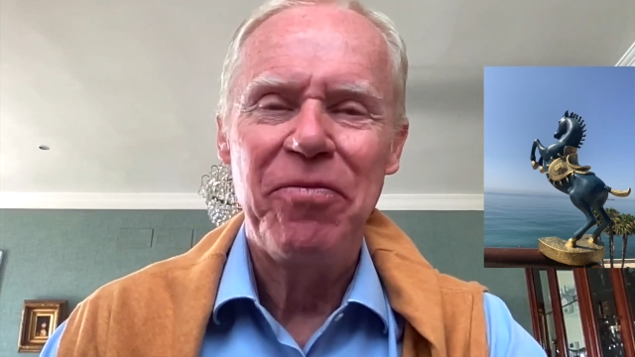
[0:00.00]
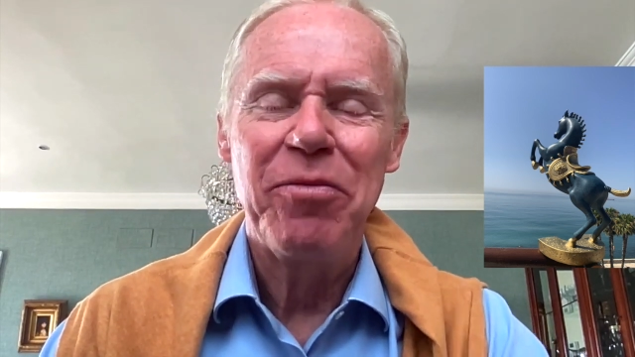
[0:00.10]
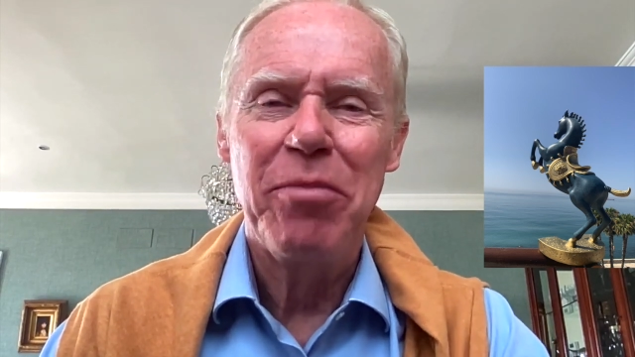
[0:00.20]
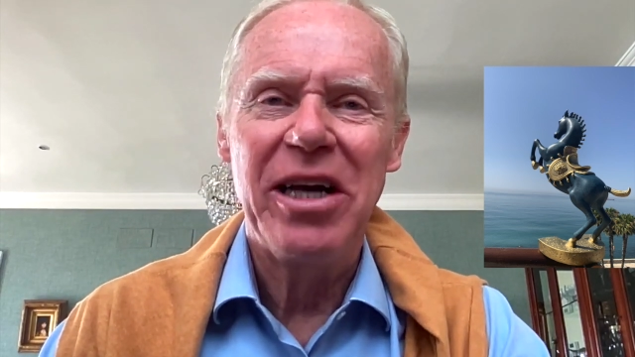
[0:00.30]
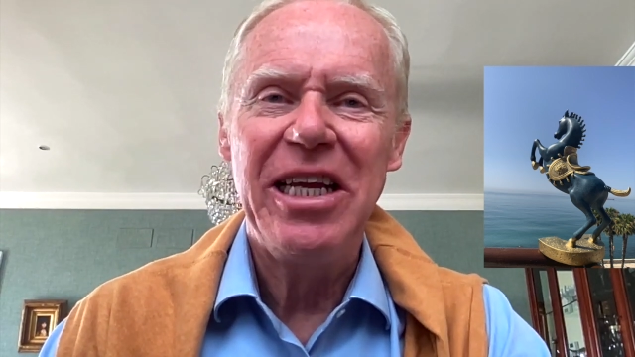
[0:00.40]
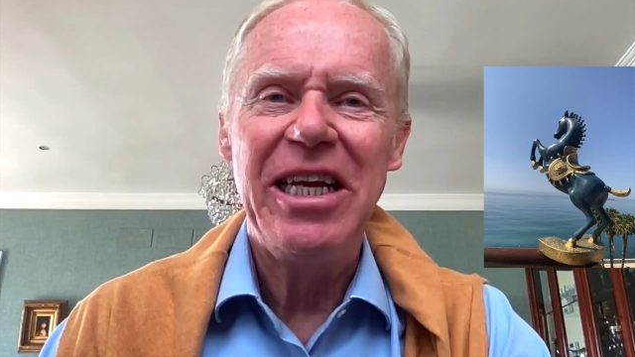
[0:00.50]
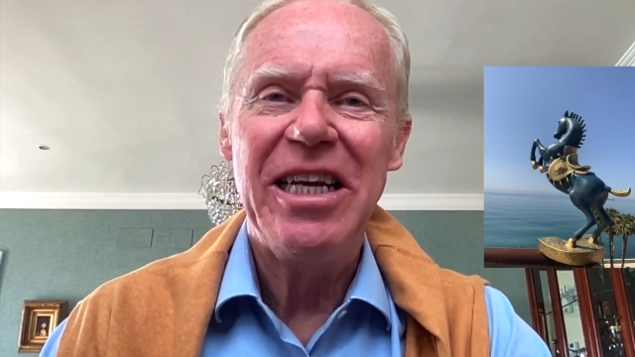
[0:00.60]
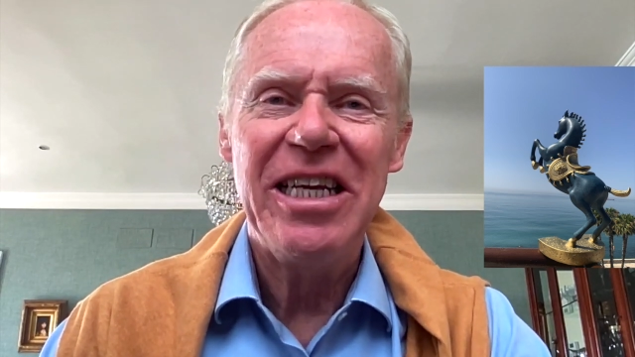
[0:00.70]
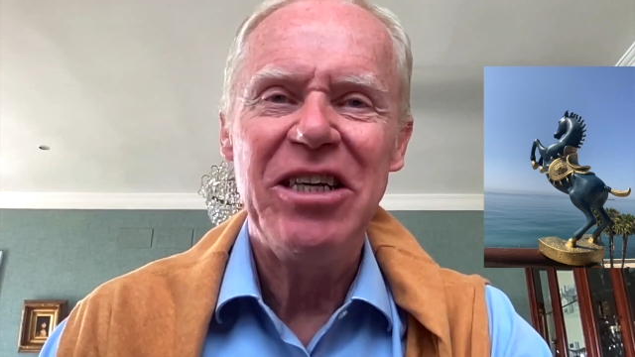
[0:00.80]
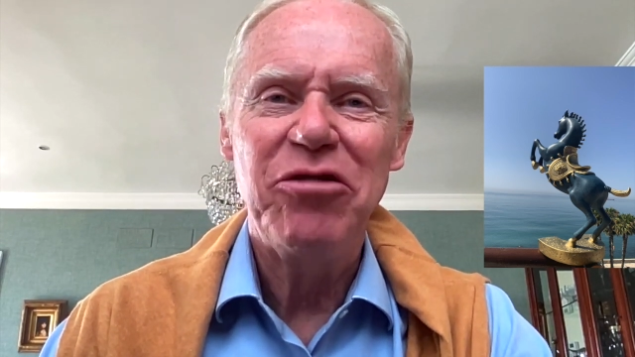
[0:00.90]

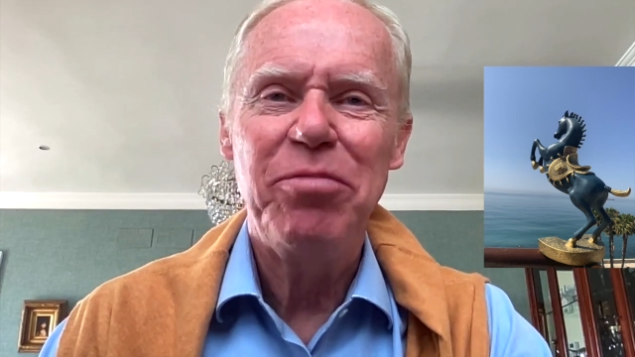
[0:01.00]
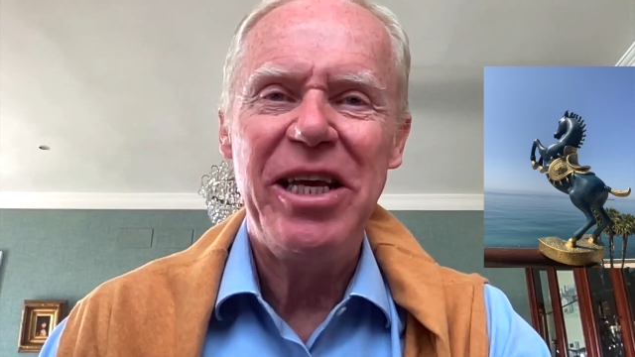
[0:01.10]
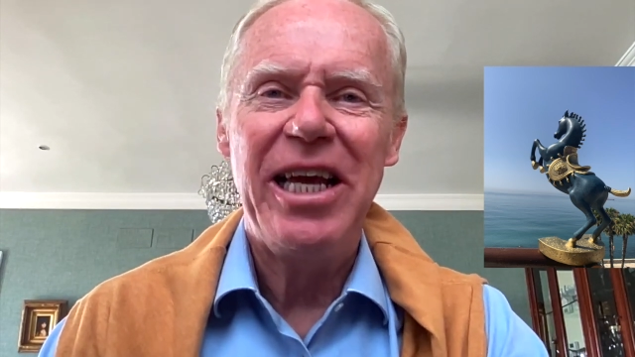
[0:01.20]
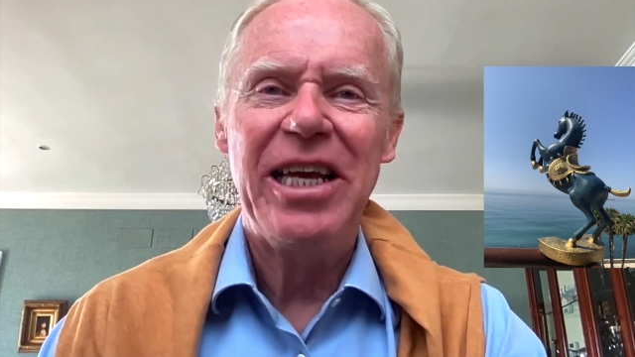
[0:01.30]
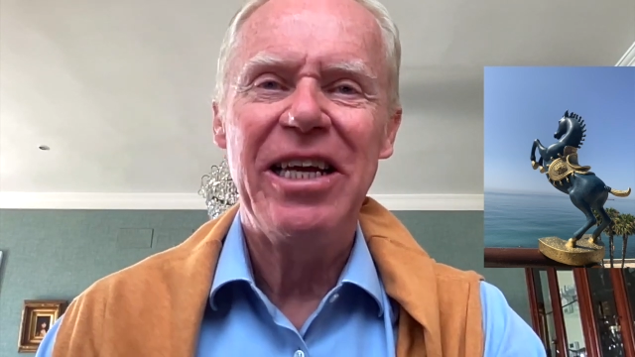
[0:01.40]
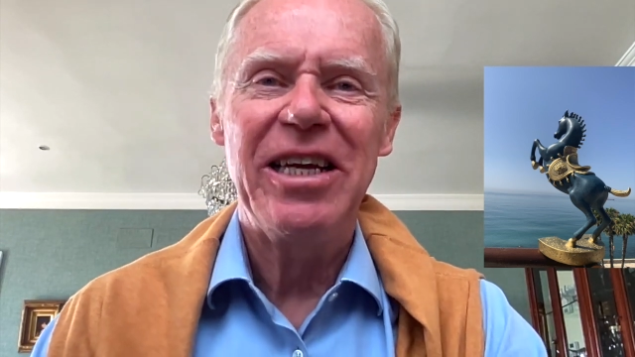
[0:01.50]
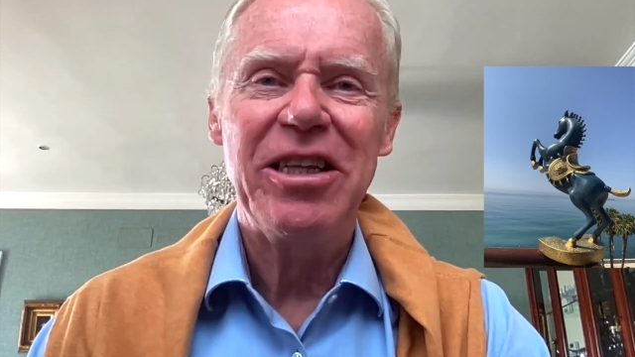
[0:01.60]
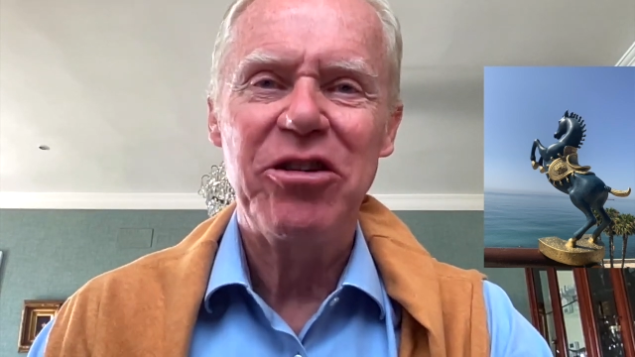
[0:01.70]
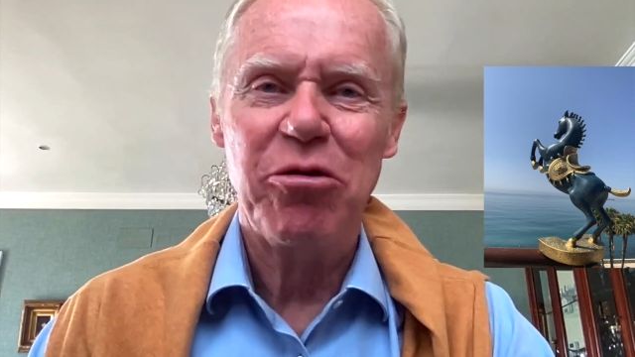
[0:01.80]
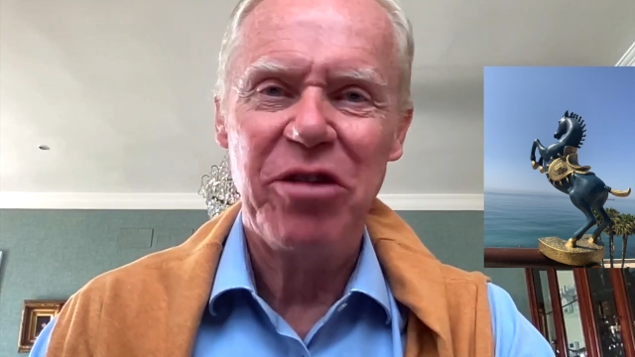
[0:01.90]
money is
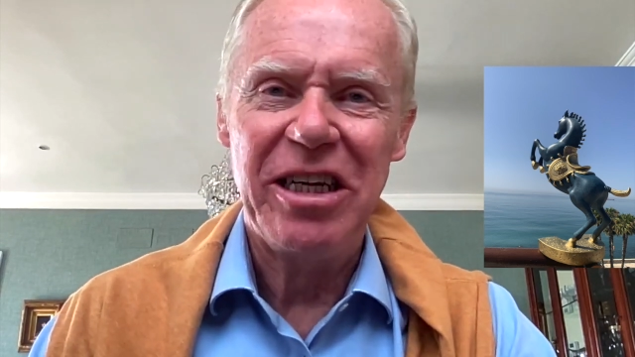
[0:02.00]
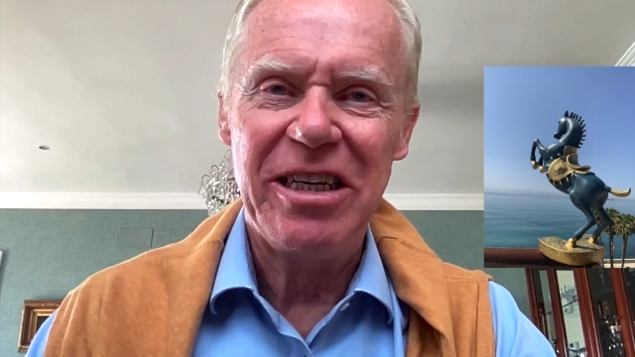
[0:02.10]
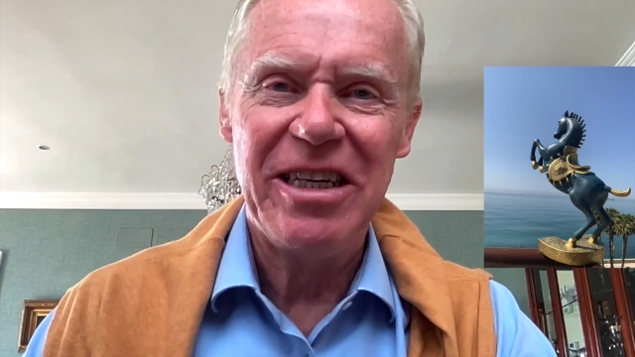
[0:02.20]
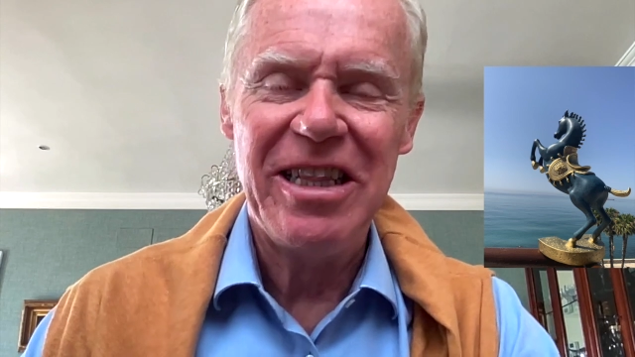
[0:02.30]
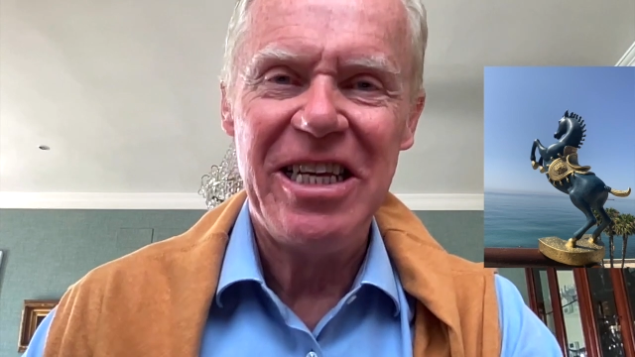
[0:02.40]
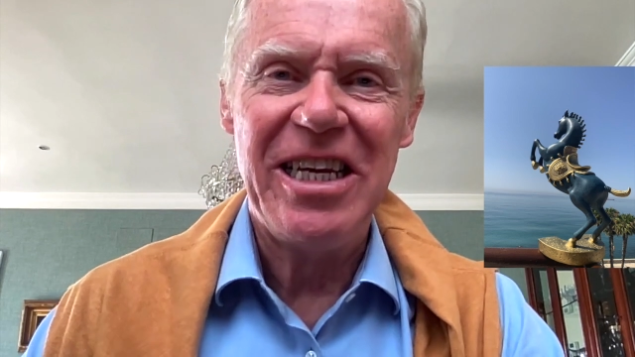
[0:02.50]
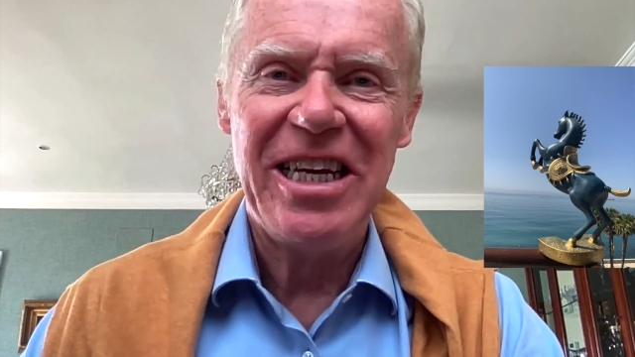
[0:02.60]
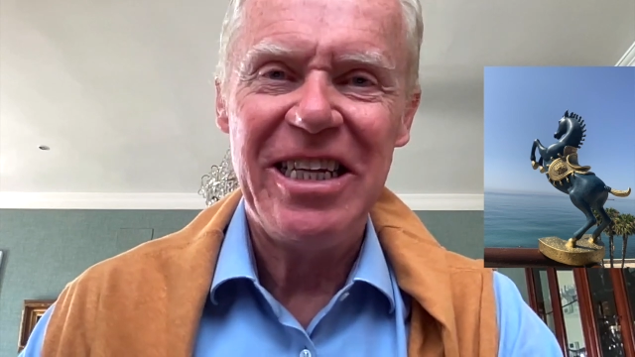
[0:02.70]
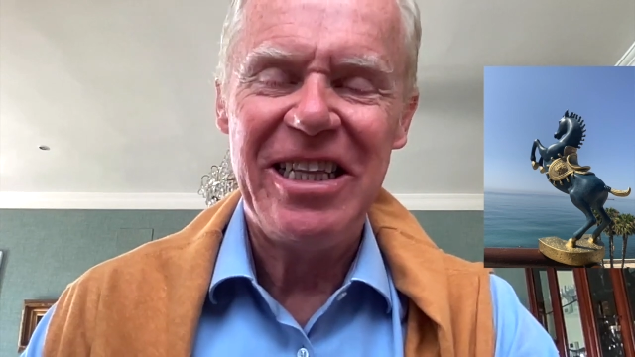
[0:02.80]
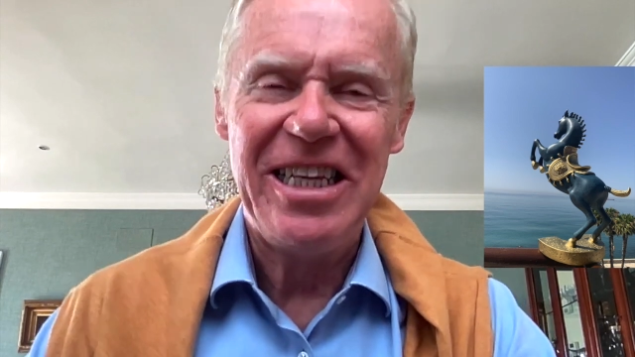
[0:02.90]
being, so that
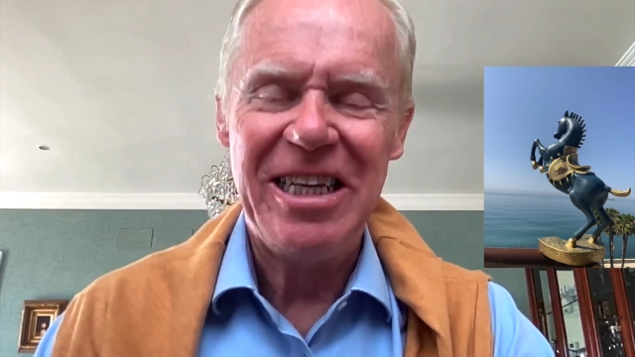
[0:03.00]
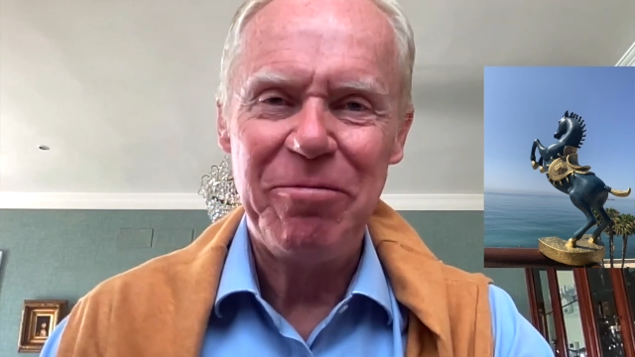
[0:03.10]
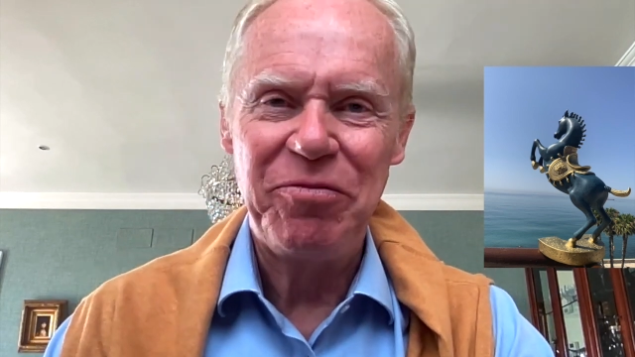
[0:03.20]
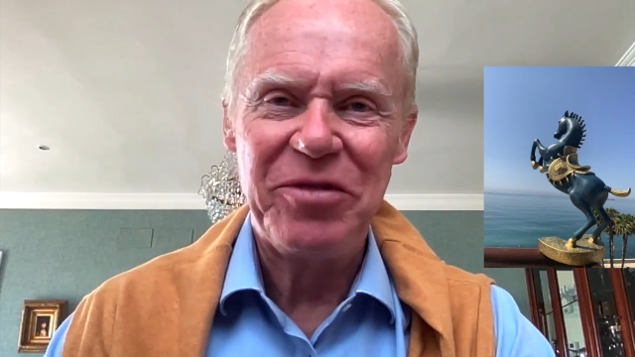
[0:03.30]
the